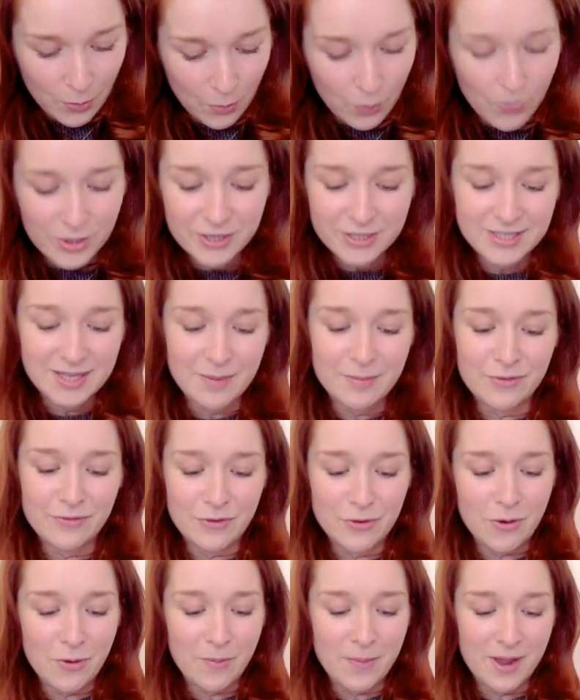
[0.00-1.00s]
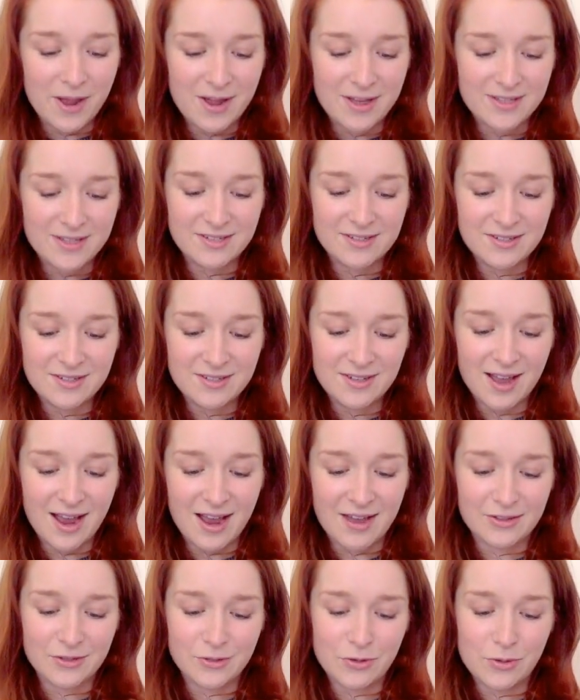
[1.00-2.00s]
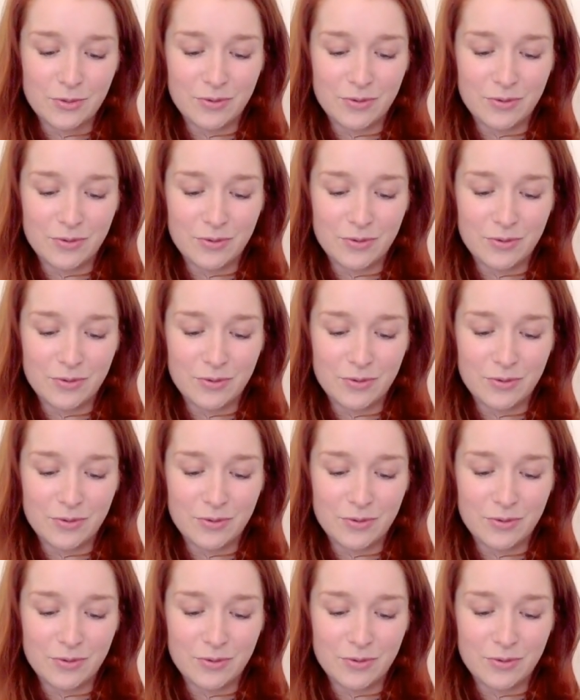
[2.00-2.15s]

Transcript: What are some of your personal and/or